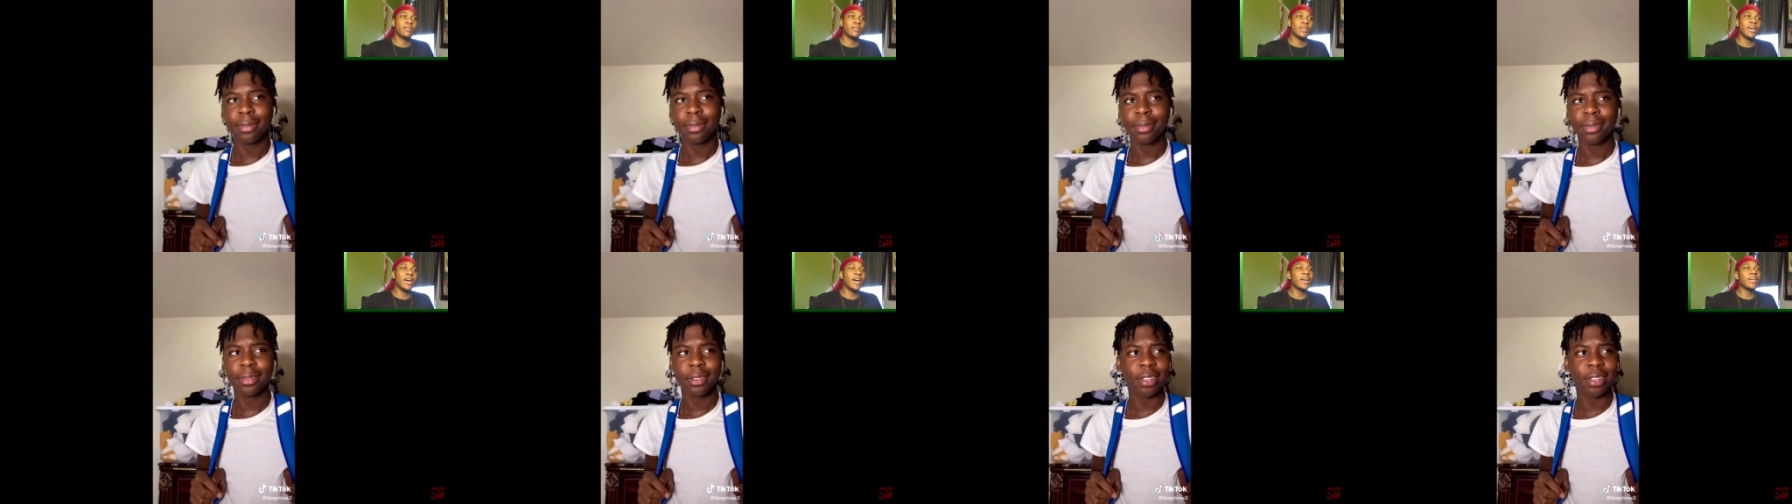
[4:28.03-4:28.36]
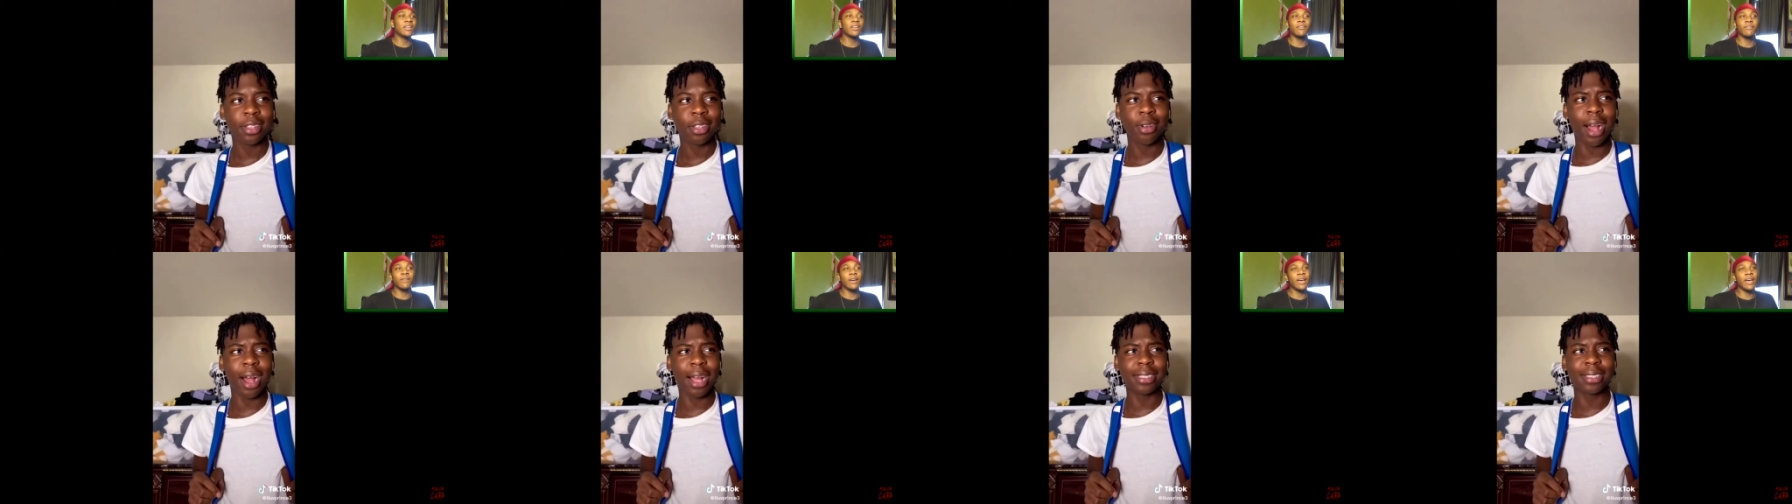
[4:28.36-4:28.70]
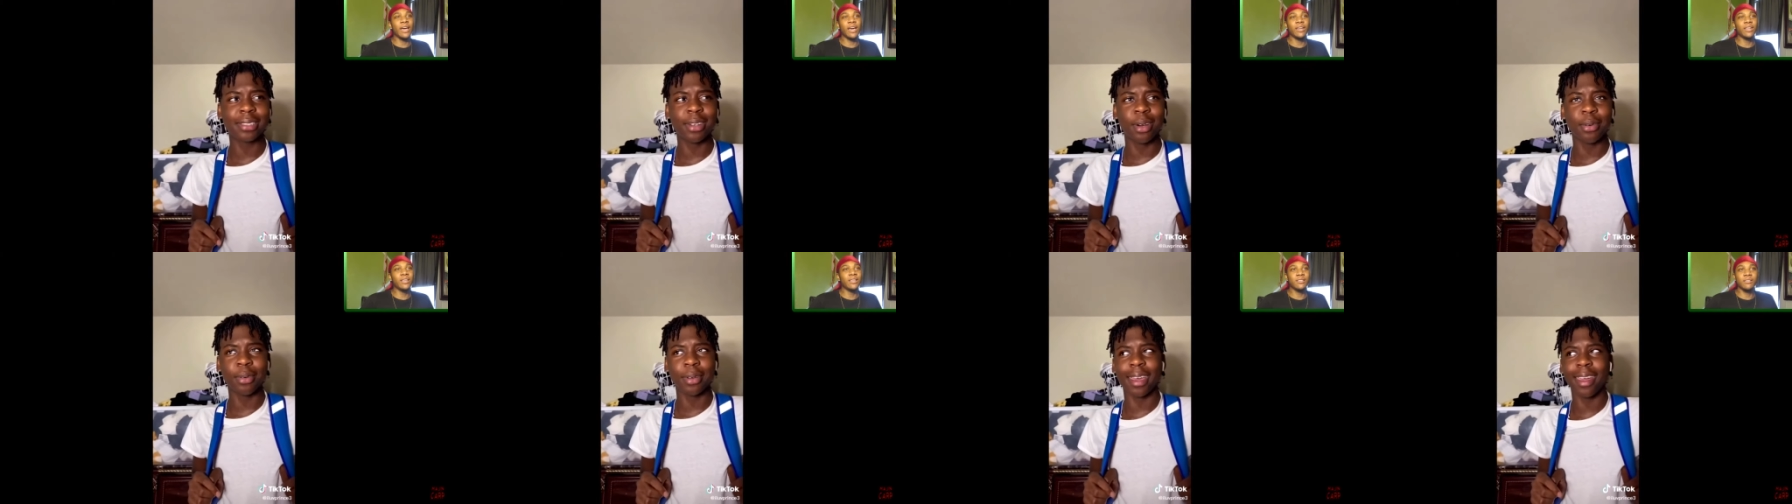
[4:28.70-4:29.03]
I ain't never
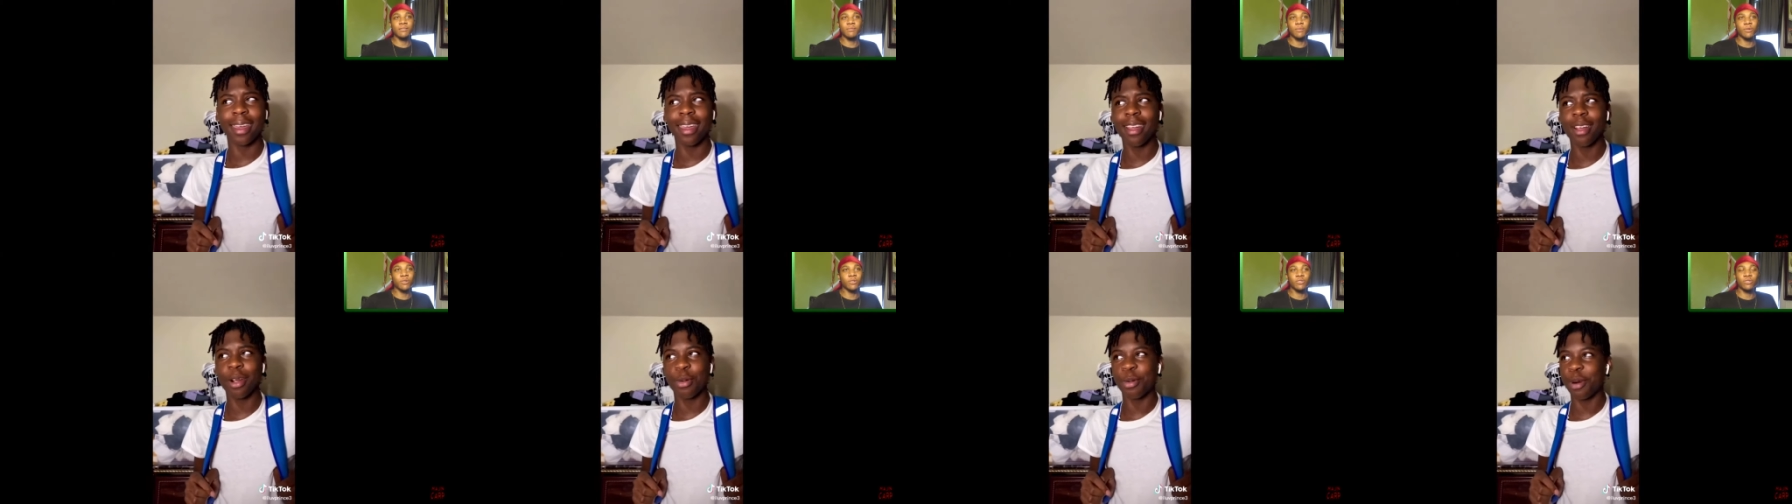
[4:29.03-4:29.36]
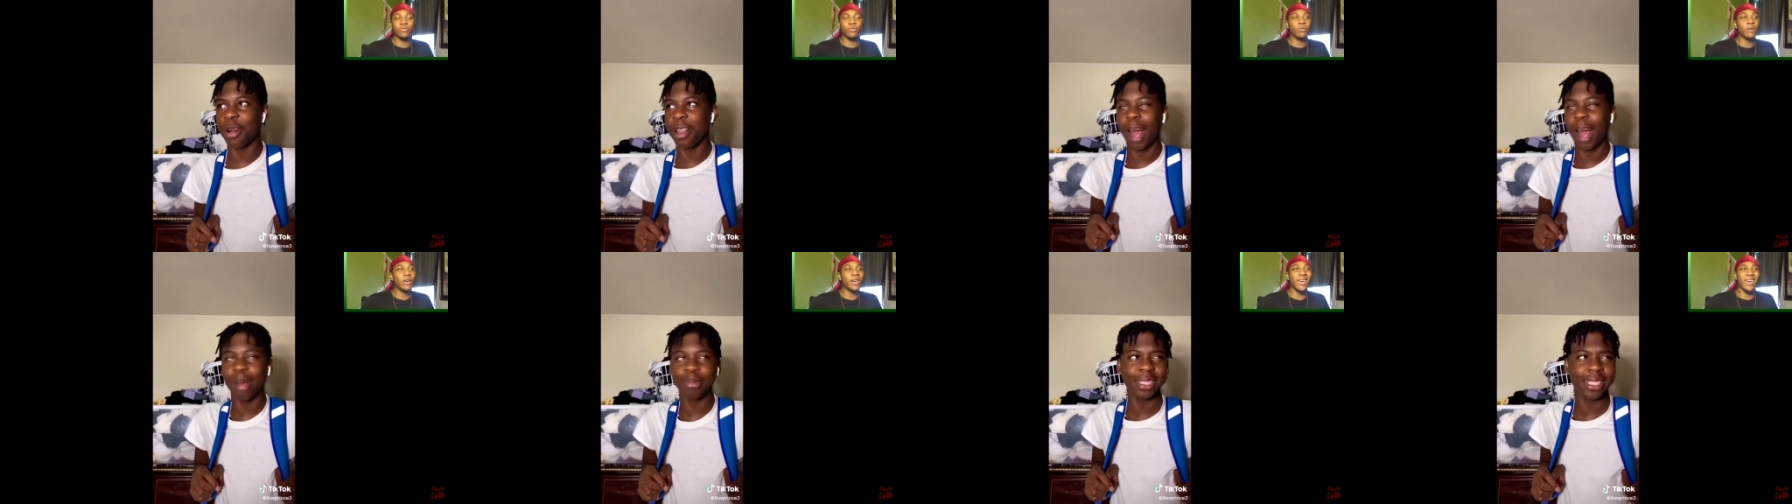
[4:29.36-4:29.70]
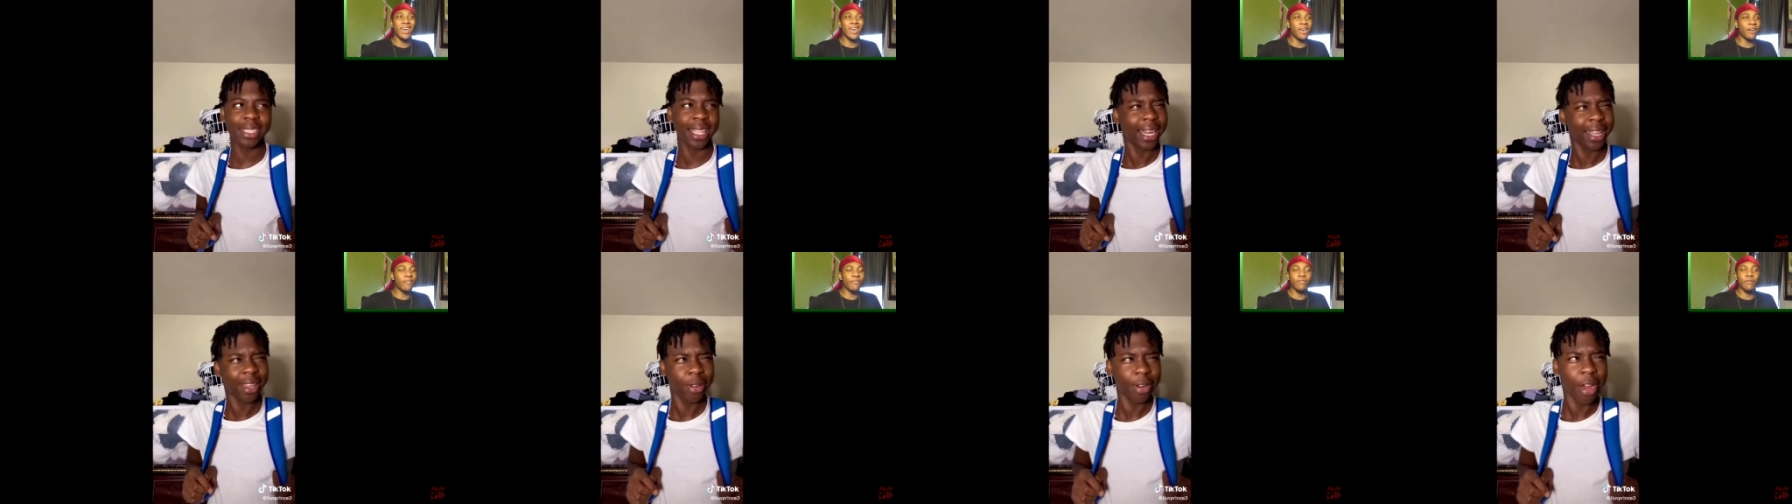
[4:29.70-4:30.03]
had these in this world.
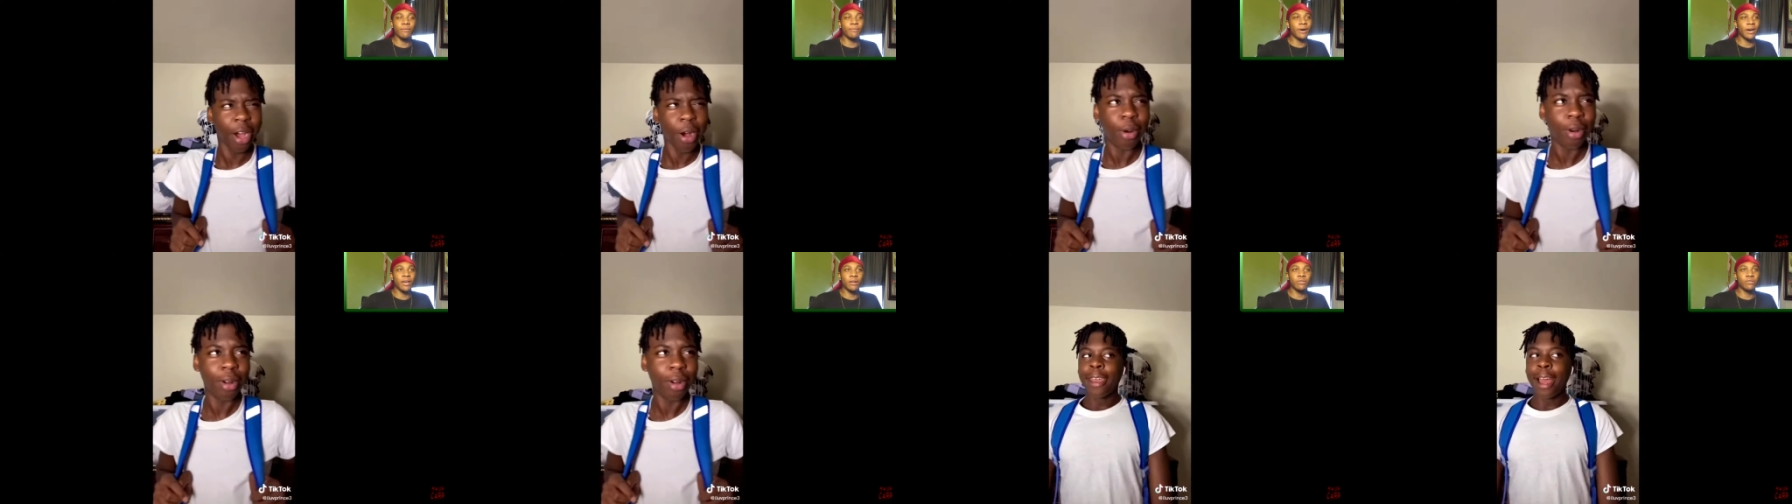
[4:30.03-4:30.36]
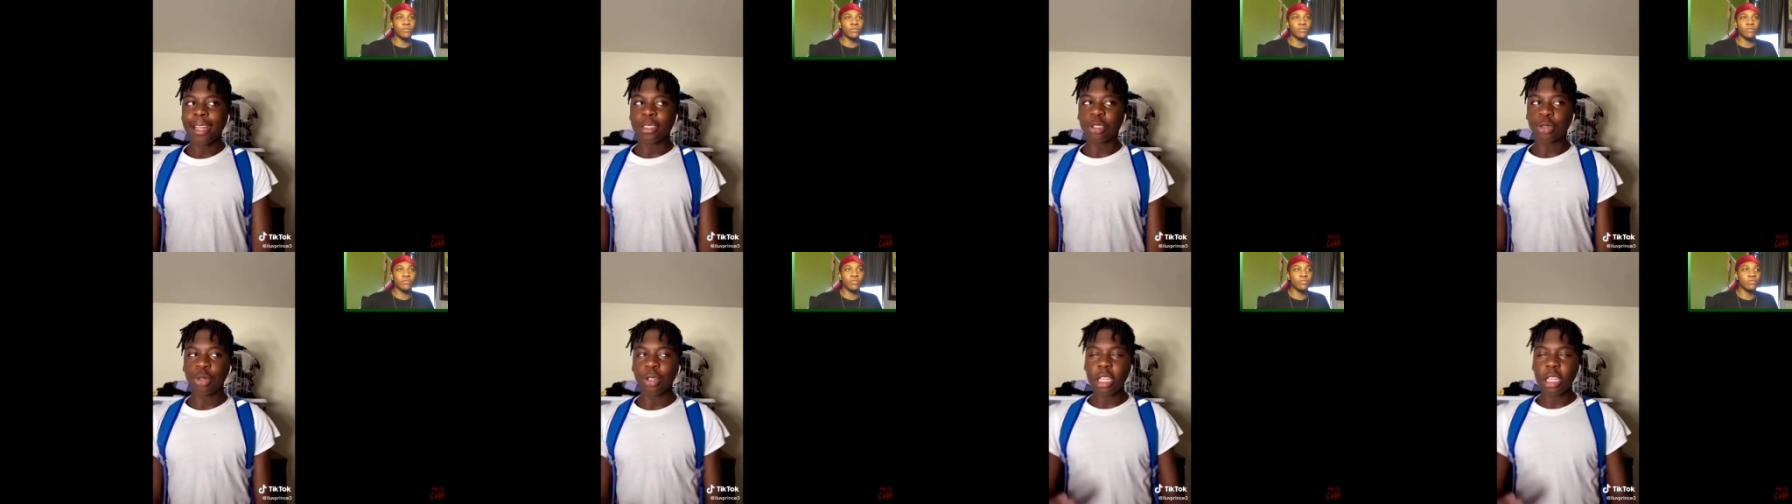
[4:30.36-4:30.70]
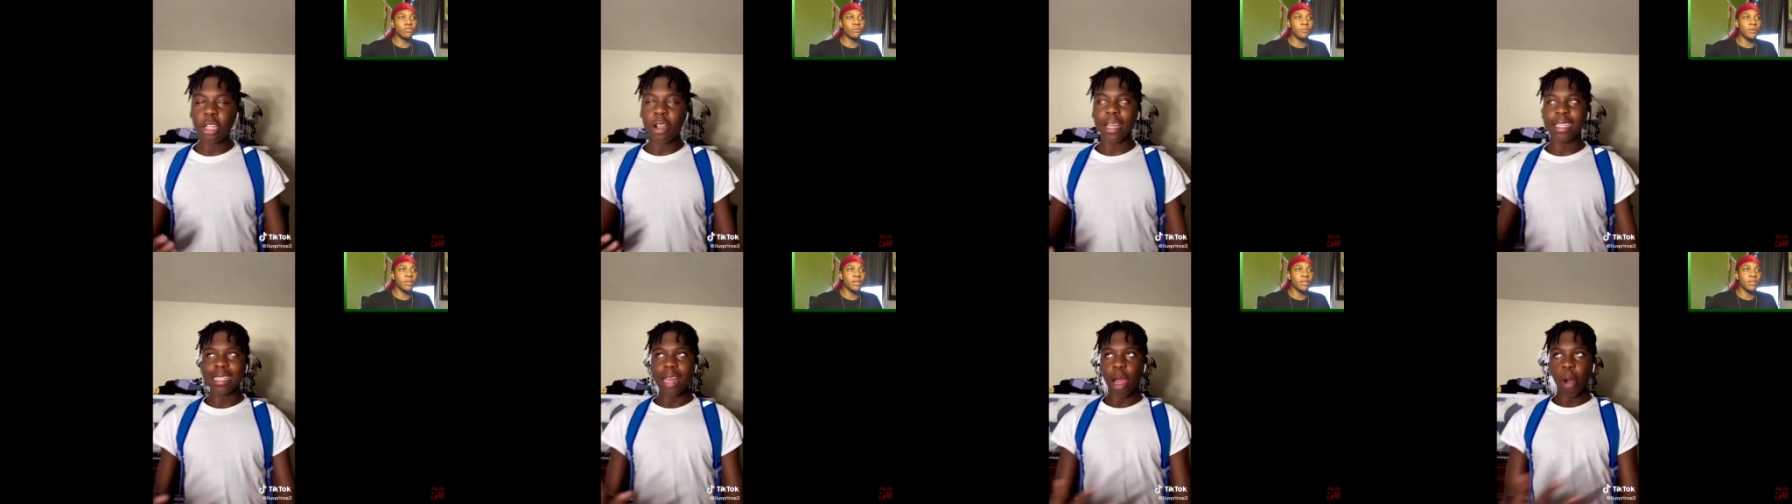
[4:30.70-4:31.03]
Everybody was on
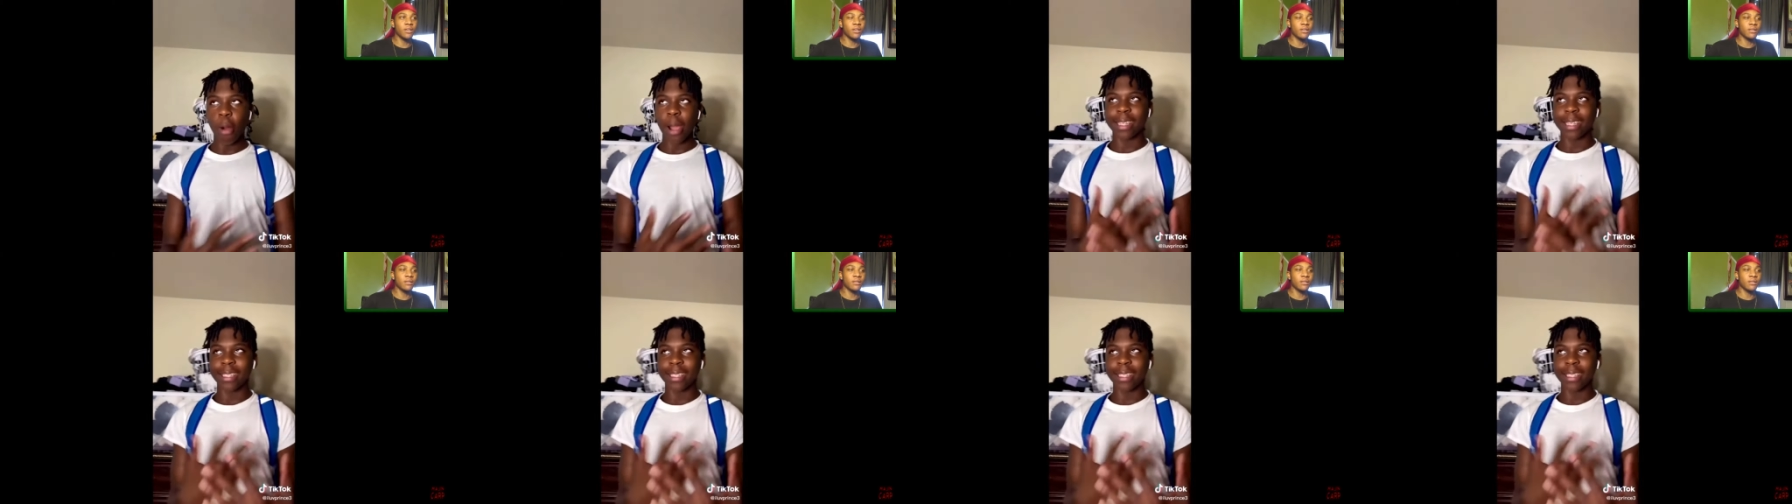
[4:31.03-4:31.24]
social media.